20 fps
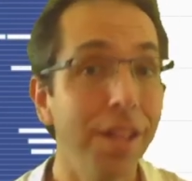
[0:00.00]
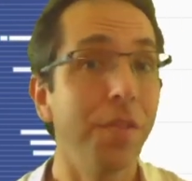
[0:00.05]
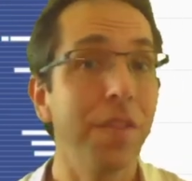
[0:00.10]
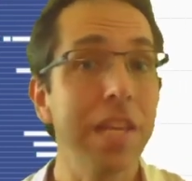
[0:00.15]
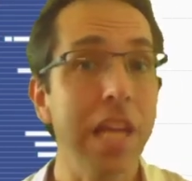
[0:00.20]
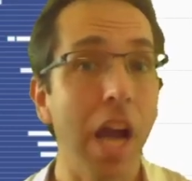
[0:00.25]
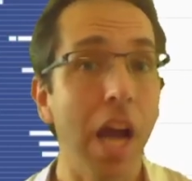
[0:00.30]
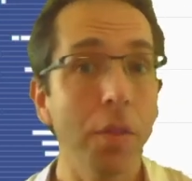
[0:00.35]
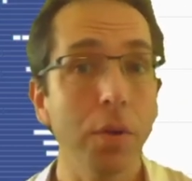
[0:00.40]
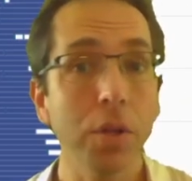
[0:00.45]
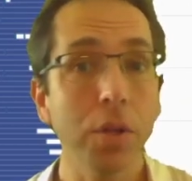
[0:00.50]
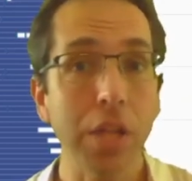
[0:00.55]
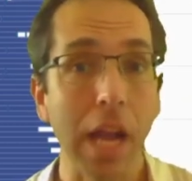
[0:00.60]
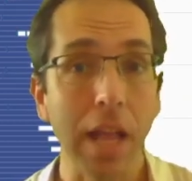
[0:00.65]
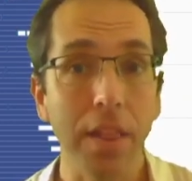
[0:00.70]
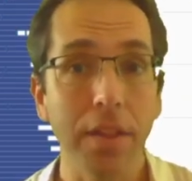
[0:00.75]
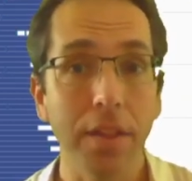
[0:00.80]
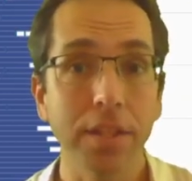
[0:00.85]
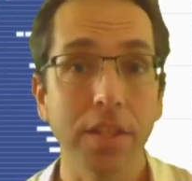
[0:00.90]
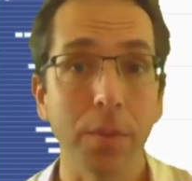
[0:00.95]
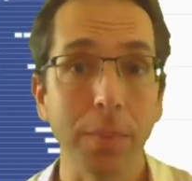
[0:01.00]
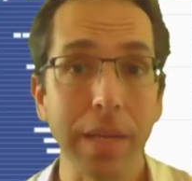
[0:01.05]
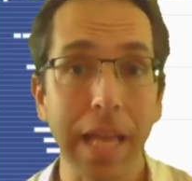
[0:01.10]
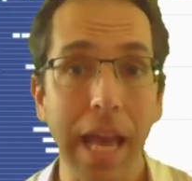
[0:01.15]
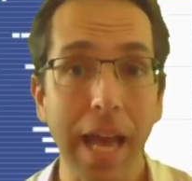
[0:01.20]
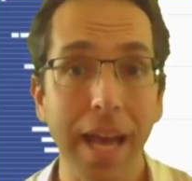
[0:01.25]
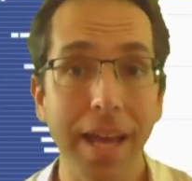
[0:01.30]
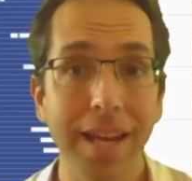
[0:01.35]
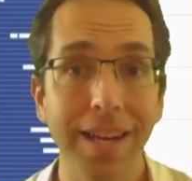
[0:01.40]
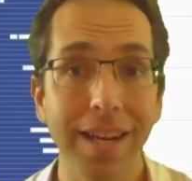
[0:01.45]
The other challenge that we
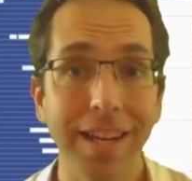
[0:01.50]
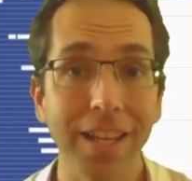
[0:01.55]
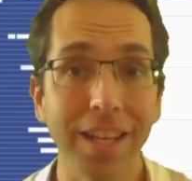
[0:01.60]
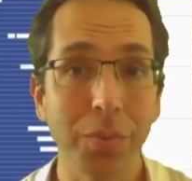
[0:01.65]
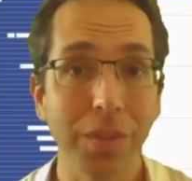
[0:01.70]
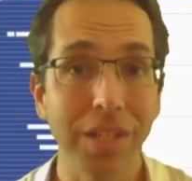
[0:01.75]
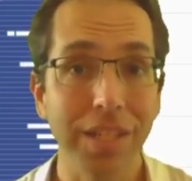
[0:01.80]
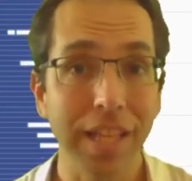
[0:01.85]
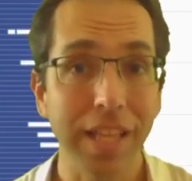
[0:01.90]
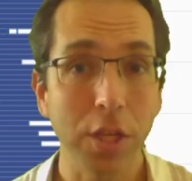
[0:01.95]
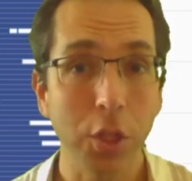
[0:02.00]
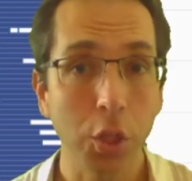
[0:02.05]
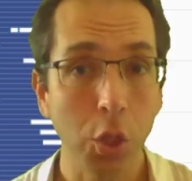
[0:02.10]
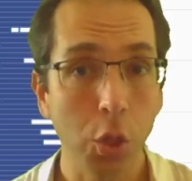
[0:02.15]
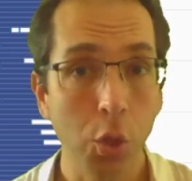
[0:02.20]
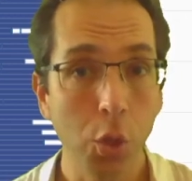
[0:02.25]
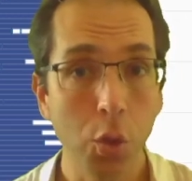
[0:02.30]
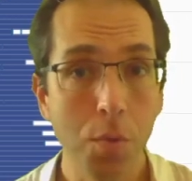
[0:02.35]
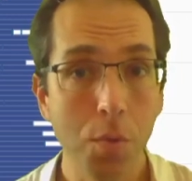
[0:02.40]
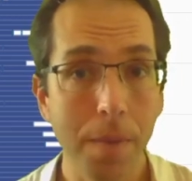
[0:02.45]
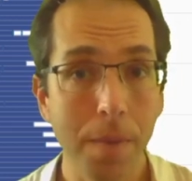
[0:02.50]
had is we just had too